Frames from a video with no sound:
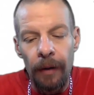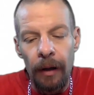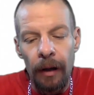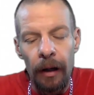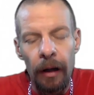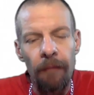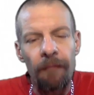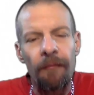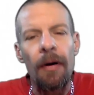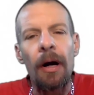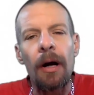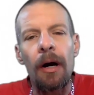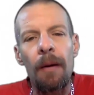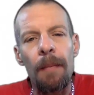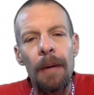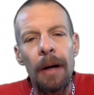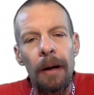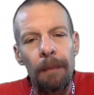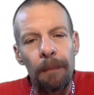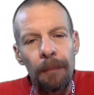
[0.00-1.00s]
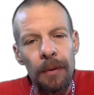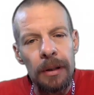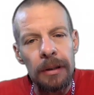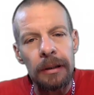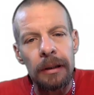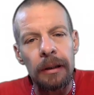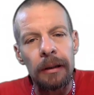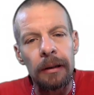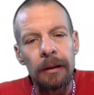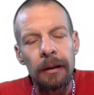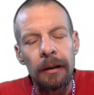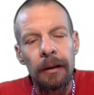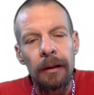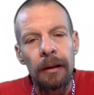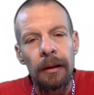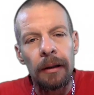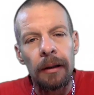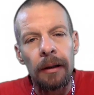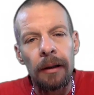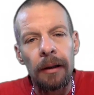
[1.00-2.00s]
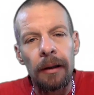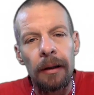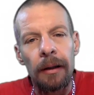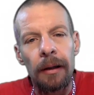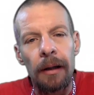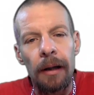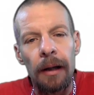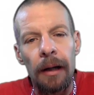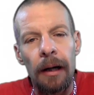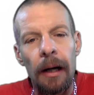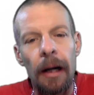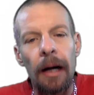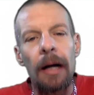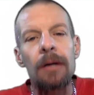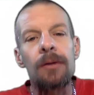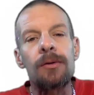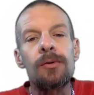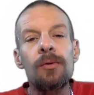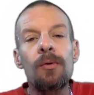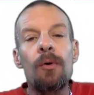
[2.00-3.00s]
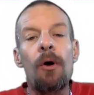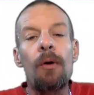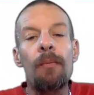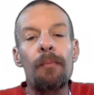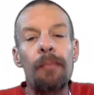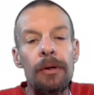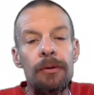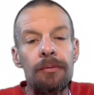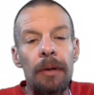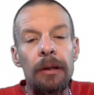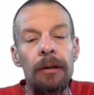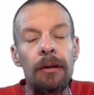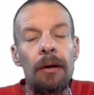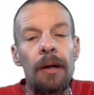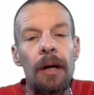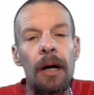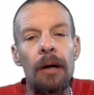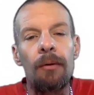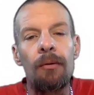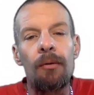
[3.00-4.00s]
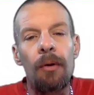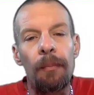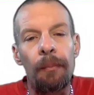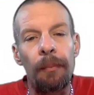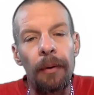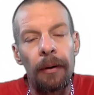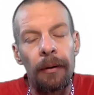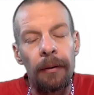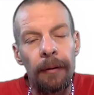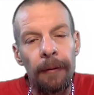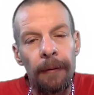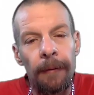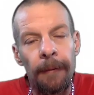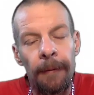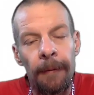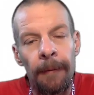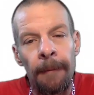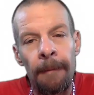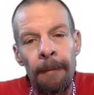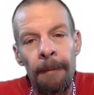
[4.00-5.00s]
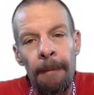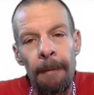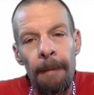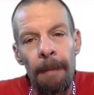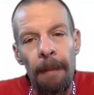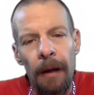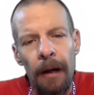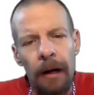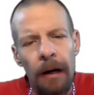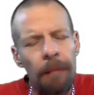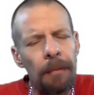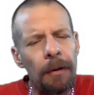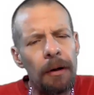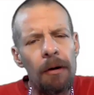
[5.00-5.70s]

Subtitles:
If I come out of prison and I got two homeboys right there that I grew up with, and I've been